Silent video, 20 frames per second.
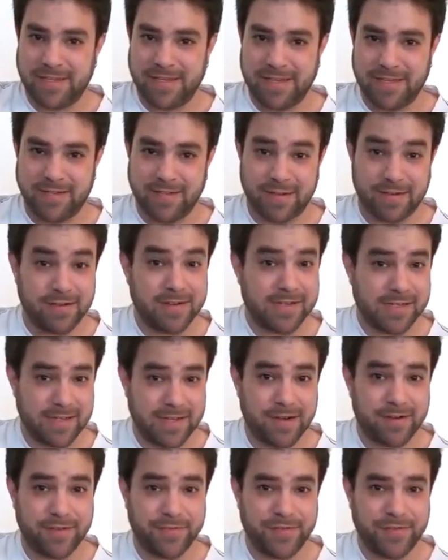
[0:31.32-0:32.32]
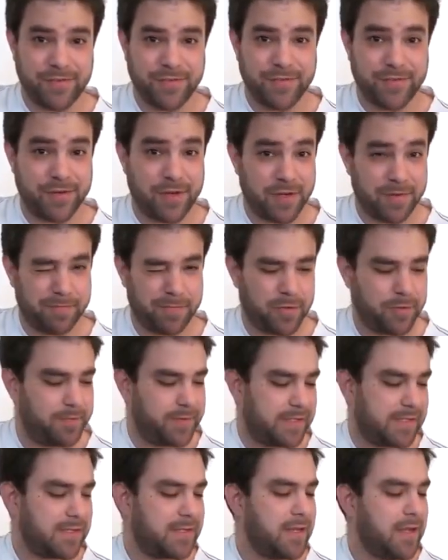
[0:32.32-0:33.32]
The guitar is out of tune on
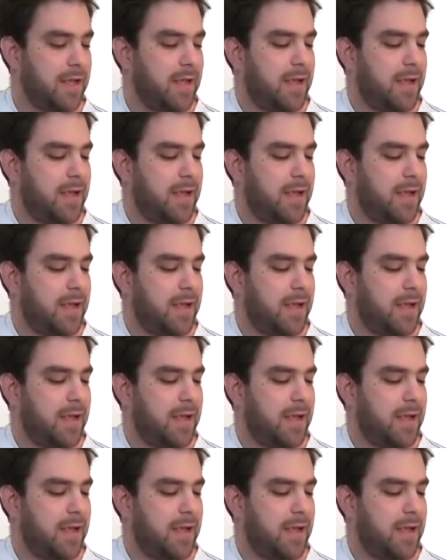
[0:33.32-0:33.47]
purpose.